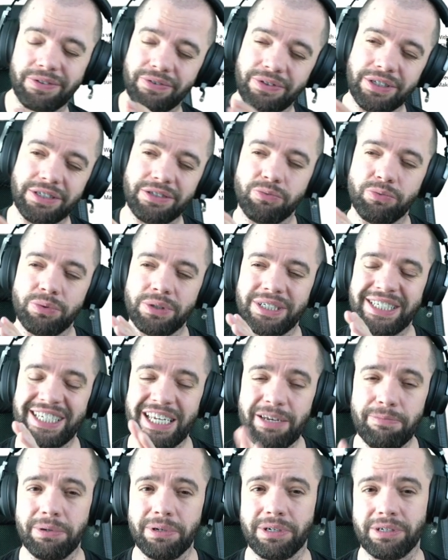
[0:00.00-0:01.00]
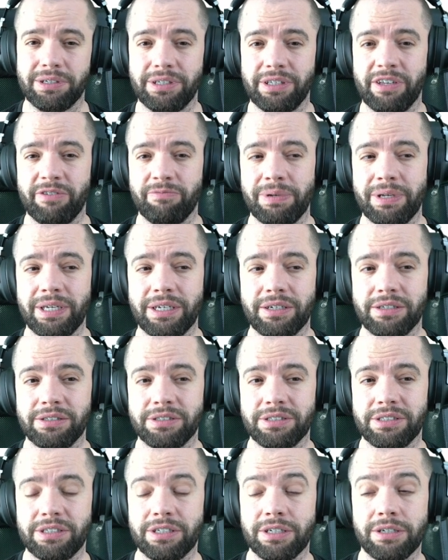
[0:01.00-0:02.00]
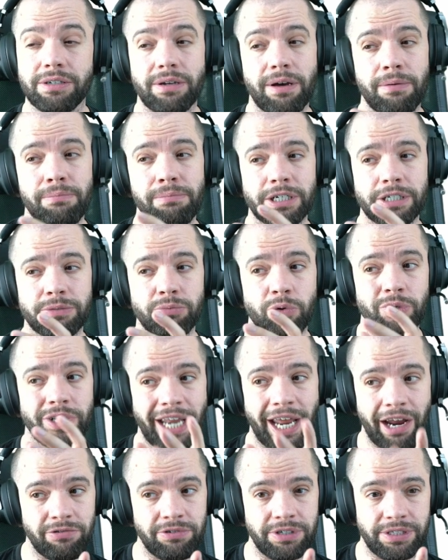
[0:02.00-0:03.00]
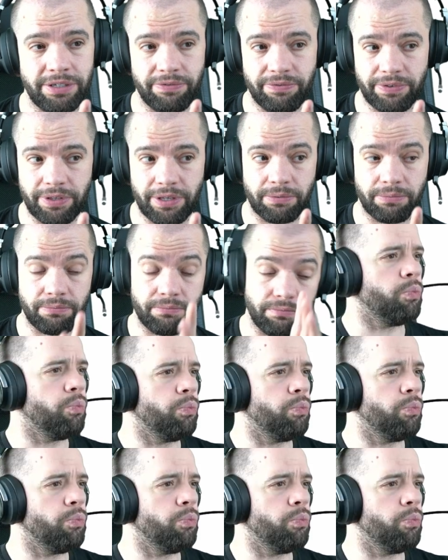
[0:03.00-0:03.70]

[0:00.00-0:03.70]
This would typically have been considered a much more narrative thing.